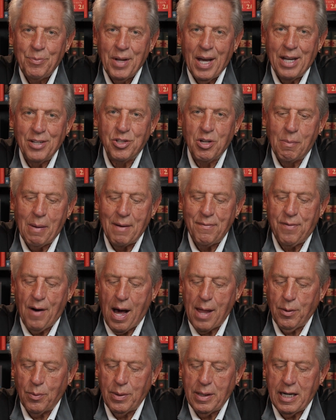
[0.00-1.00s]
And so my
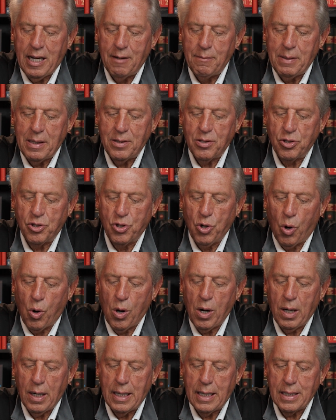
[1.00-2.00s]
father would give me the
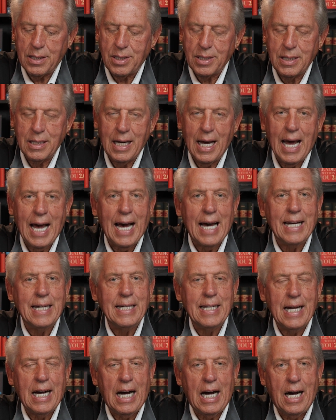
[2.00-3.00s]
chore list,
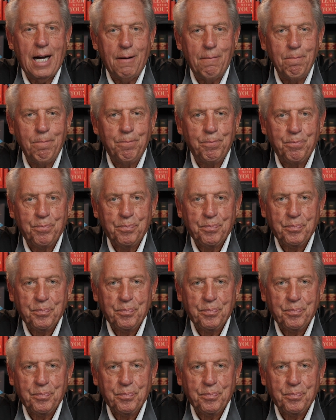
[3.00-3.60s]
and um,